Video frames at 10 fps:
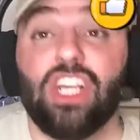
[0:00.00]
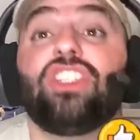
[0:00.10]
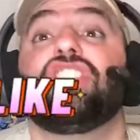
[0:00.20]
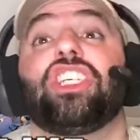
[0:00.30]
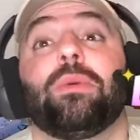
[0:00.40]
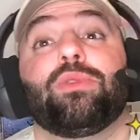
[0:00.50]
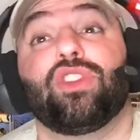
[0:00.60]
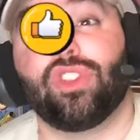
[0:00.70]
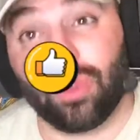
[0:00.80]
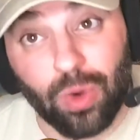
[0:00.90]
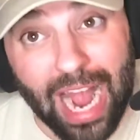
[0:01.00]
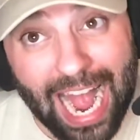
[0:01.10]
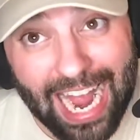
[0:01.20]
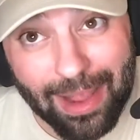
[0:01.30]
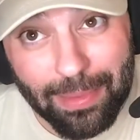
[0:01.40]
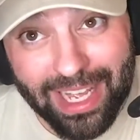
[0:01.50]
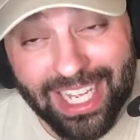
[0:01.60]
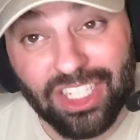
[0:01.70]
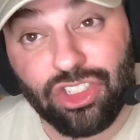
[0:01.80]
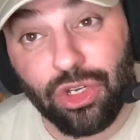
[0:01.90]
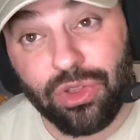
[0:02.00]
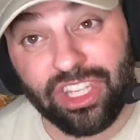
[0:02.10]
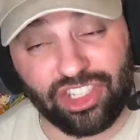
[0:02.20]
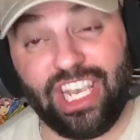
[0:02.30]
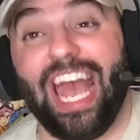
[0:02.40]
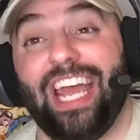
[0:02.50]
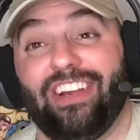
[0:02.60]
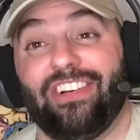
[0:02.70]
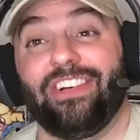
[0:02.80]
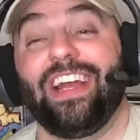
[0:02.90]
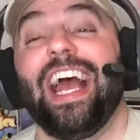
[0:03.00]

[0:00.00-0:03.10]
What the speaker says: subscribe to the channel,